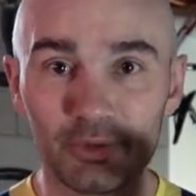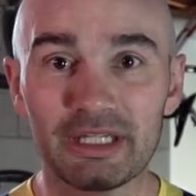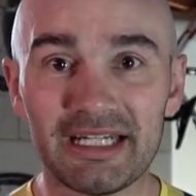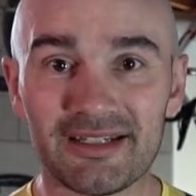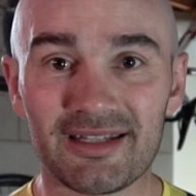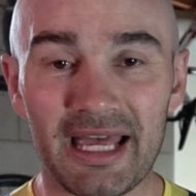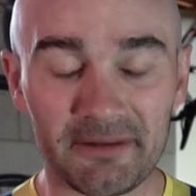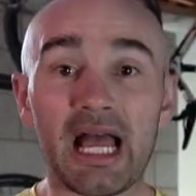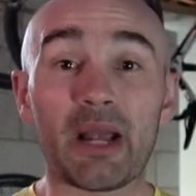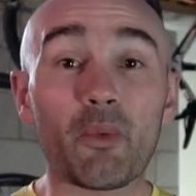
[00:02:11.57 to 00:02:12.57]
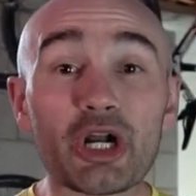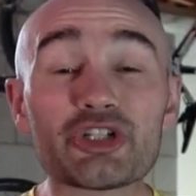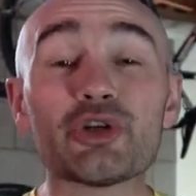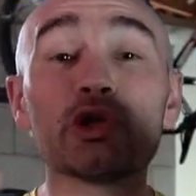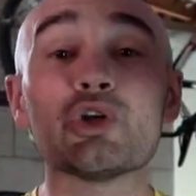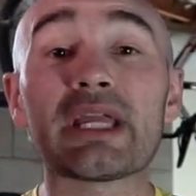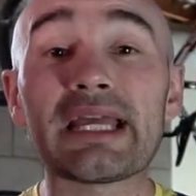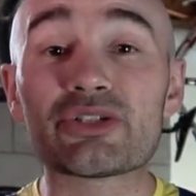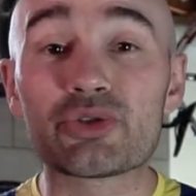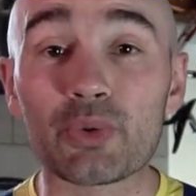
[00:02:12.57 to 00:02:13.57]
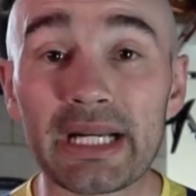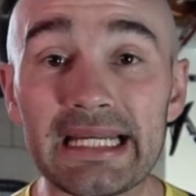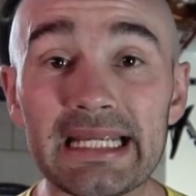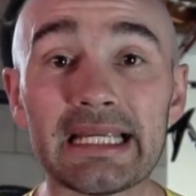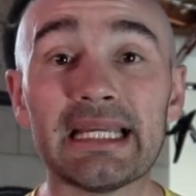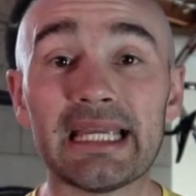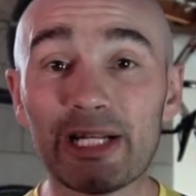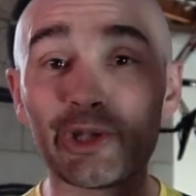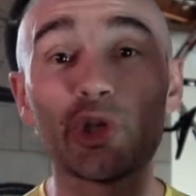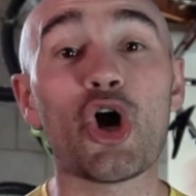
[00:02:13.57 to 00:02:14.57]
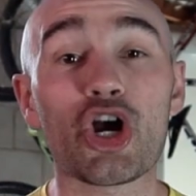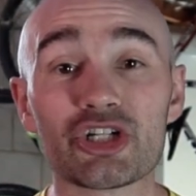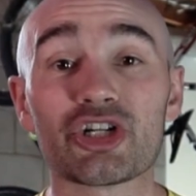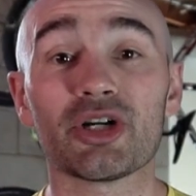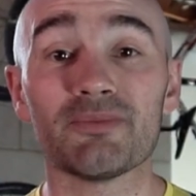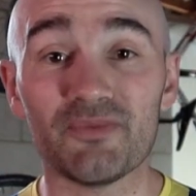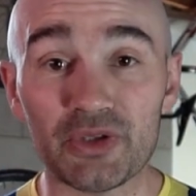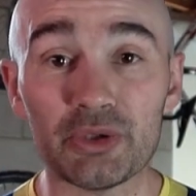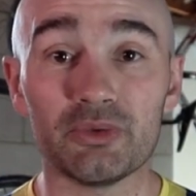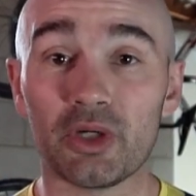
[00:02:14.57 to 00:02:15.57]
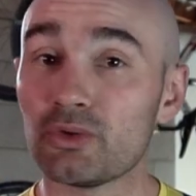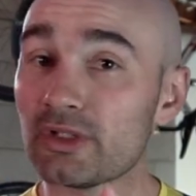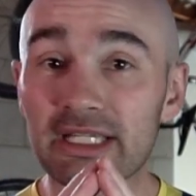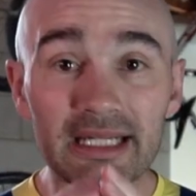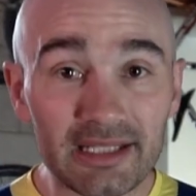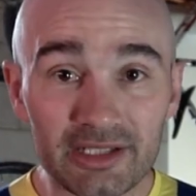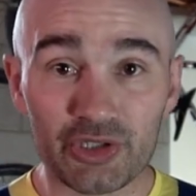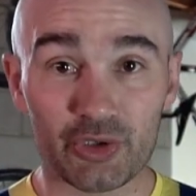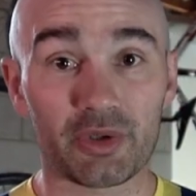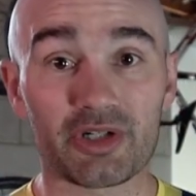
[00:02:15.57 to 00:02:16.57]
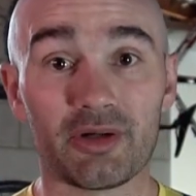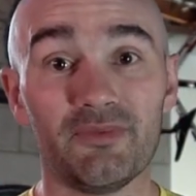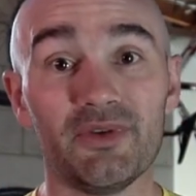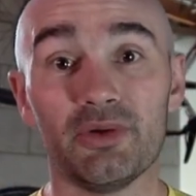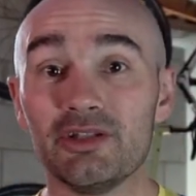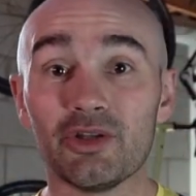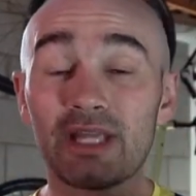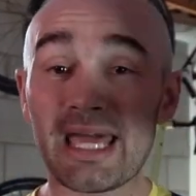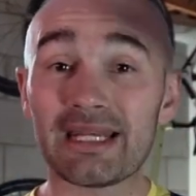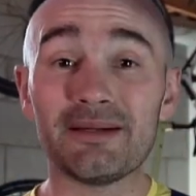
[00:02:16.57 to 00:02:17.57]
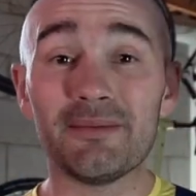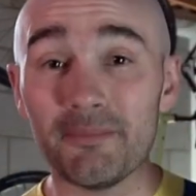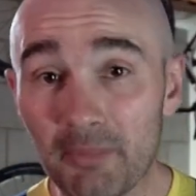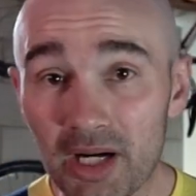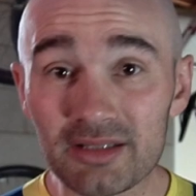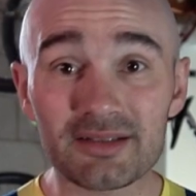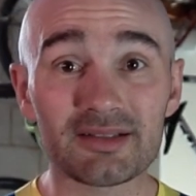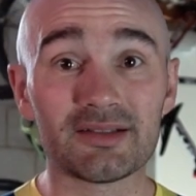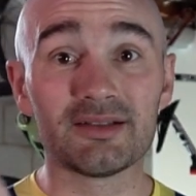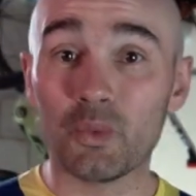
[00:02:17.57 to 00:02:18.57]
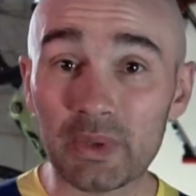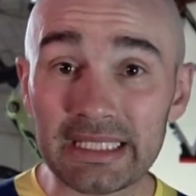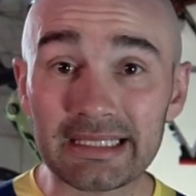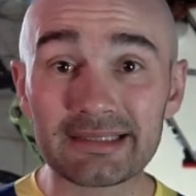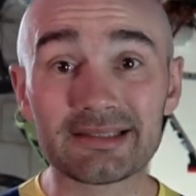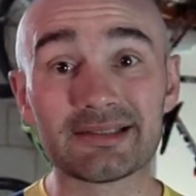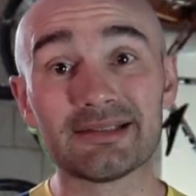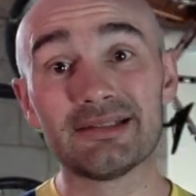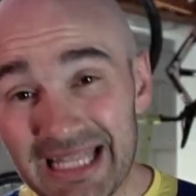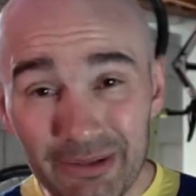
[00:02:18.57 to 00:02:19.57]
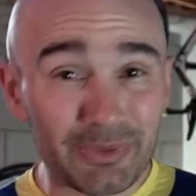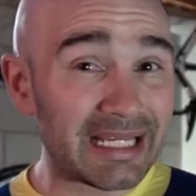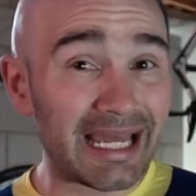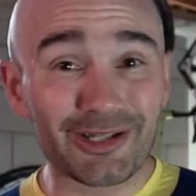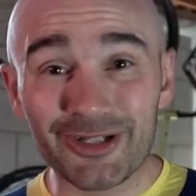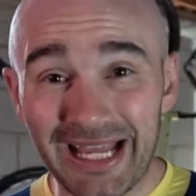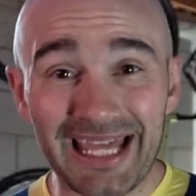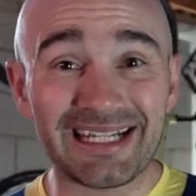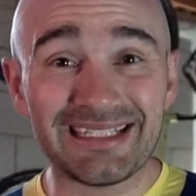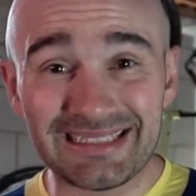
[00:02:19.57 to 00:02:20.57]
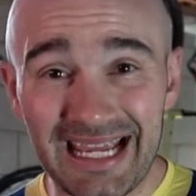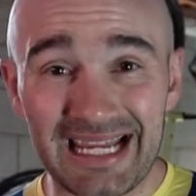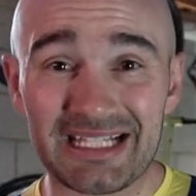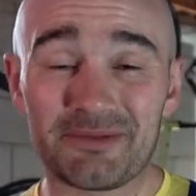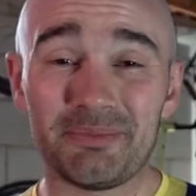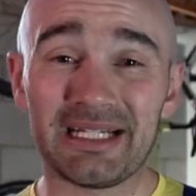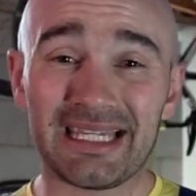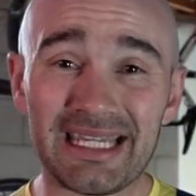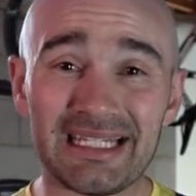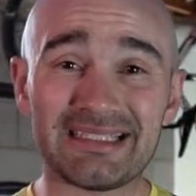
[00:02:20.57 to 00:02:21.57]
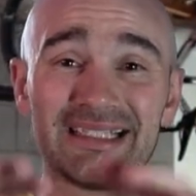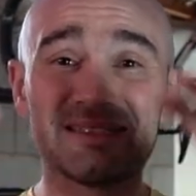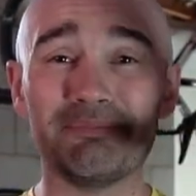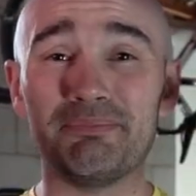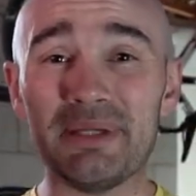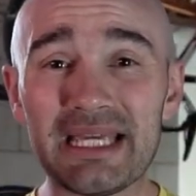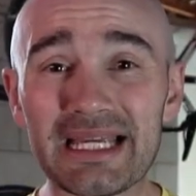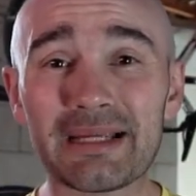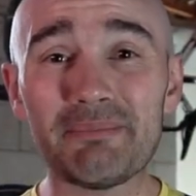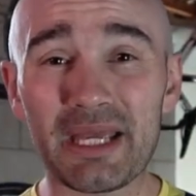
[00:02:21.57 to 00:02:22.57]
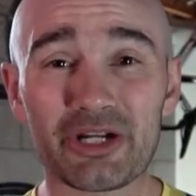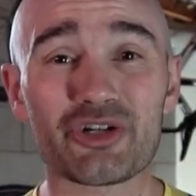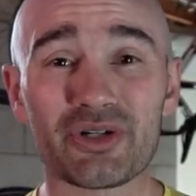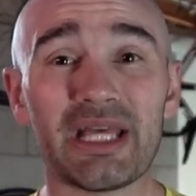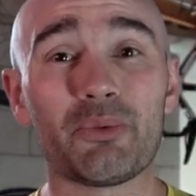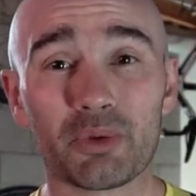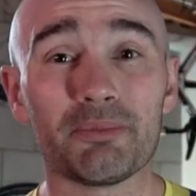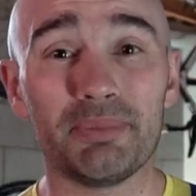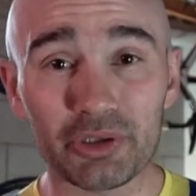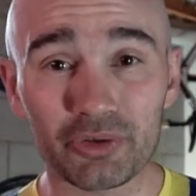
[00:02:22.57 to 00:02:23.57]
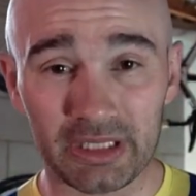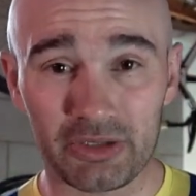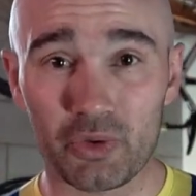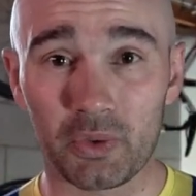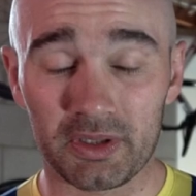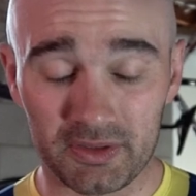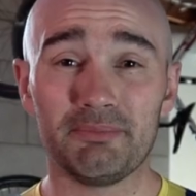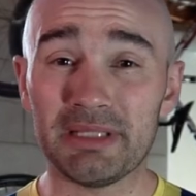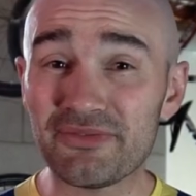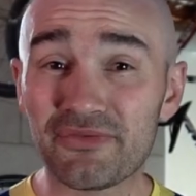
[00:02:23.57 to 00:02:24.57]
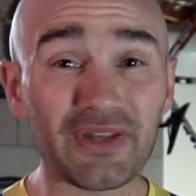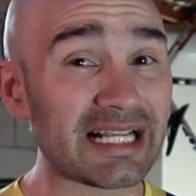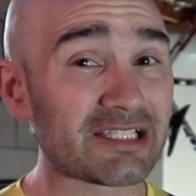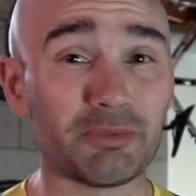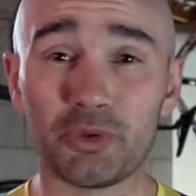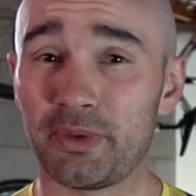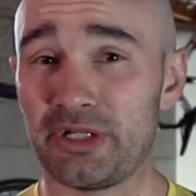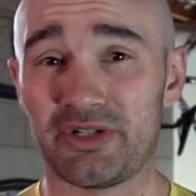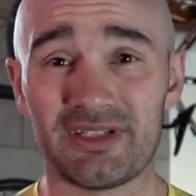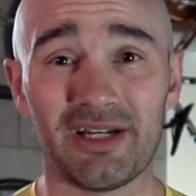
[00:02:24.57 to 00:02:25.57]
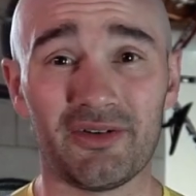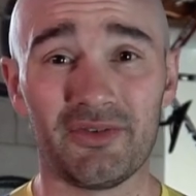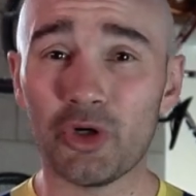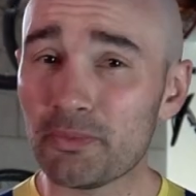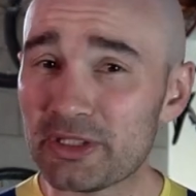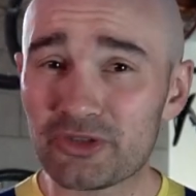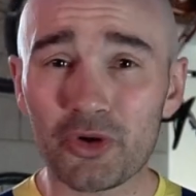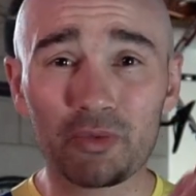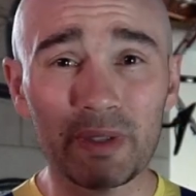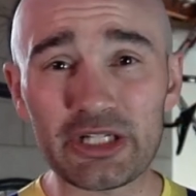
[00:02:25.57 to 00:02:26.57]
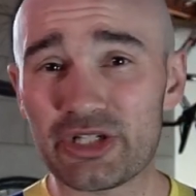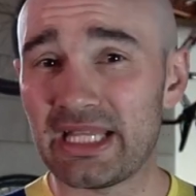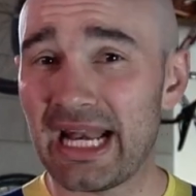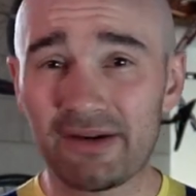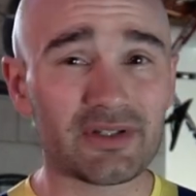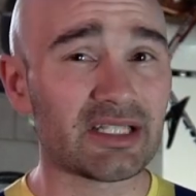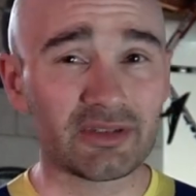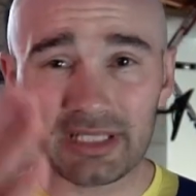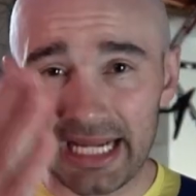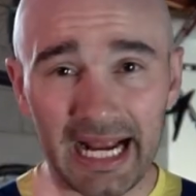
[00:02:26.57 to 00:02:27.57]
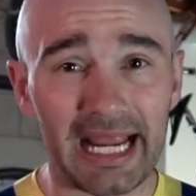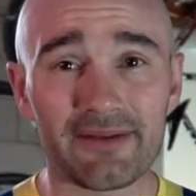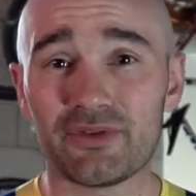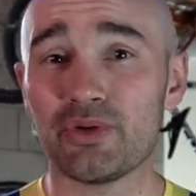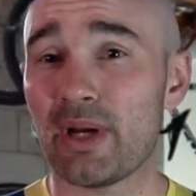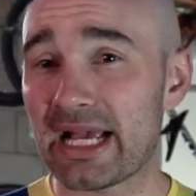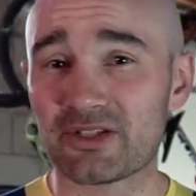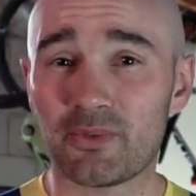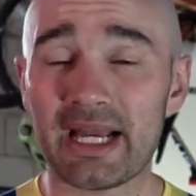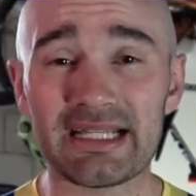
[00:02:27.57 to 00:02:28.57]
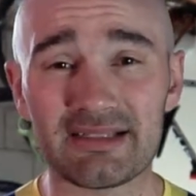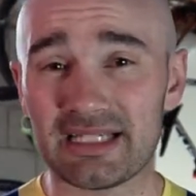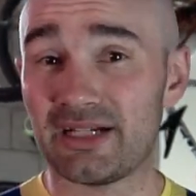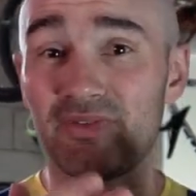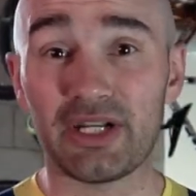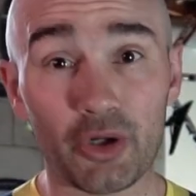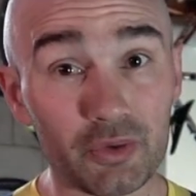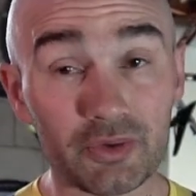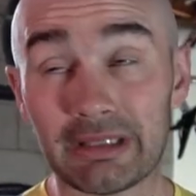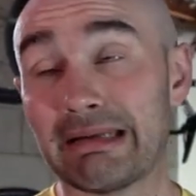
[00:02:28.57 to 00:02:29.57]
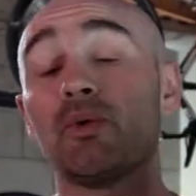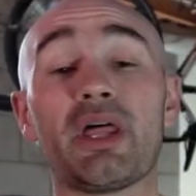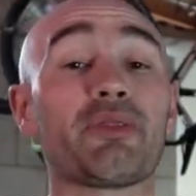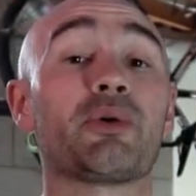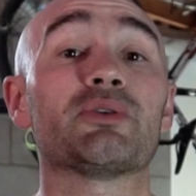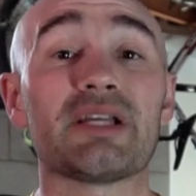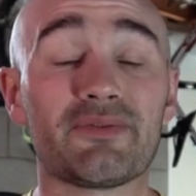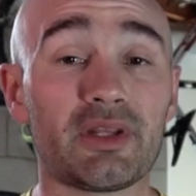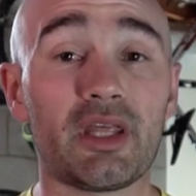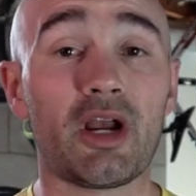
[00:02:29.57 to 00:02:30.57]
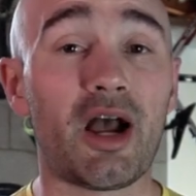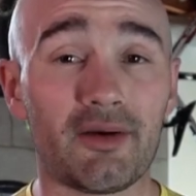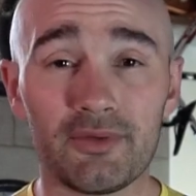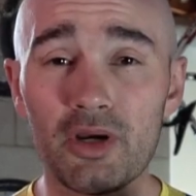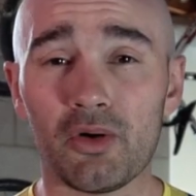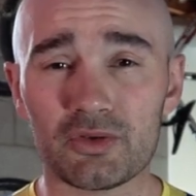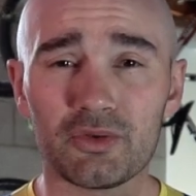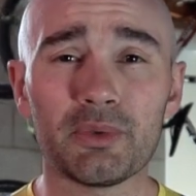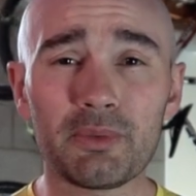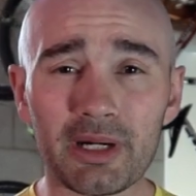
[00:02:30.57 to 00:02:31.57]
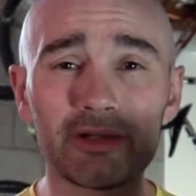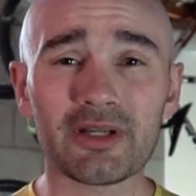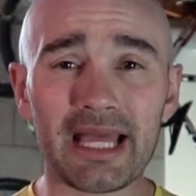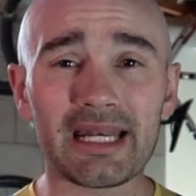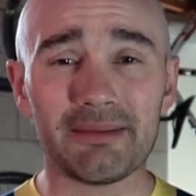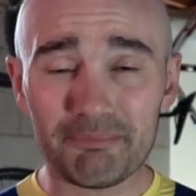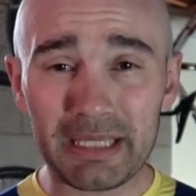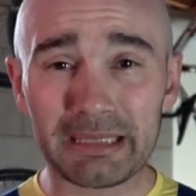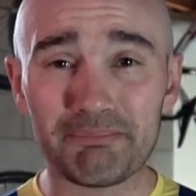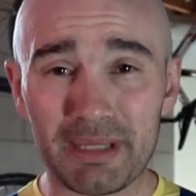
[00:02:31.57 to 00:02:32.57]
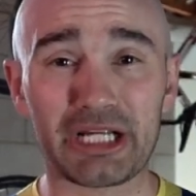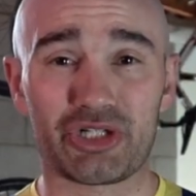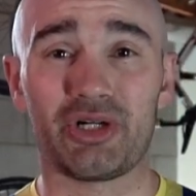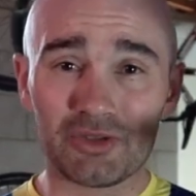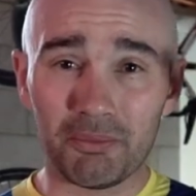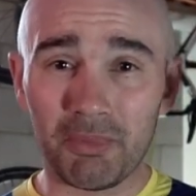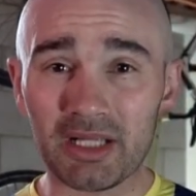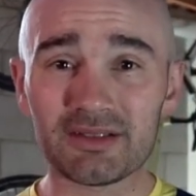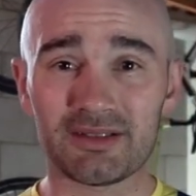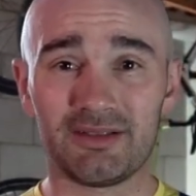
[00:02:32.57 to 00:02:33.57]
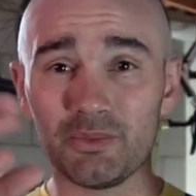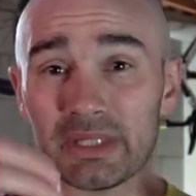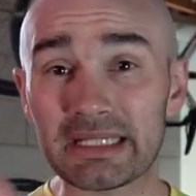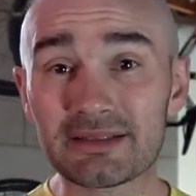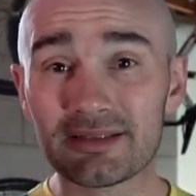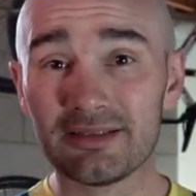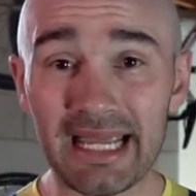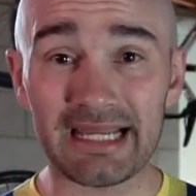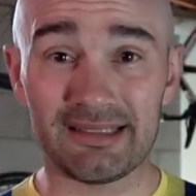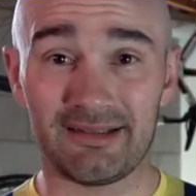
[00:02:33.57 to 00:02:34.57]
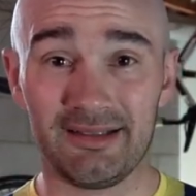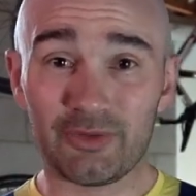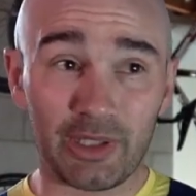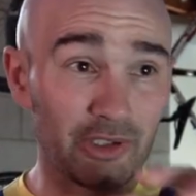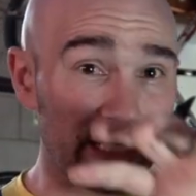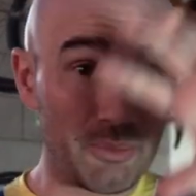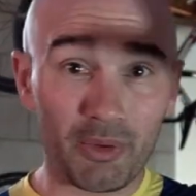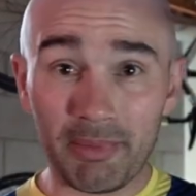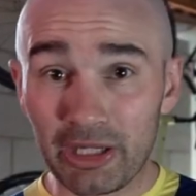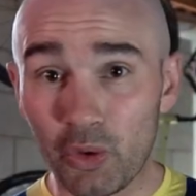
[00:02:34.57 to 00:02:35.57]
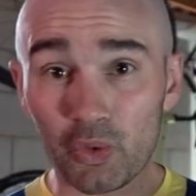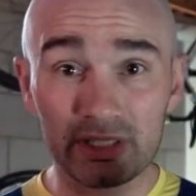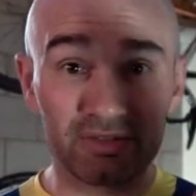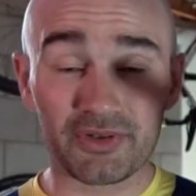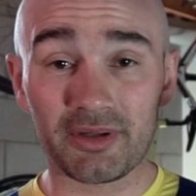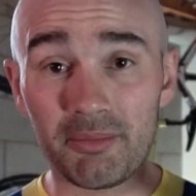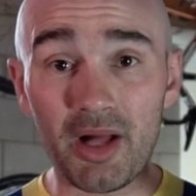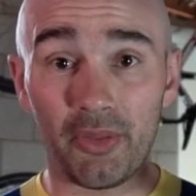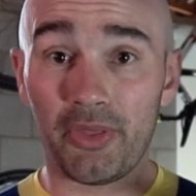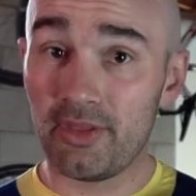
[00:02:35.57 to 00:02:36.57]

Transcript: We'll We'll get into that. I want you to look at training in a long-term view. Don't look at it in a short-term view. Look at it in months, weeks, then we kind of look at it in days. But again, it's this big picture that we're building towards. Be flexible with yourself. Don't be so rigid that every single day I have to do X, Y, and Z, and if I don't do that, well, that throws everything off. No, so we wanna look at it big picture. So months, weeks, days. So I look at what my goal is for the month.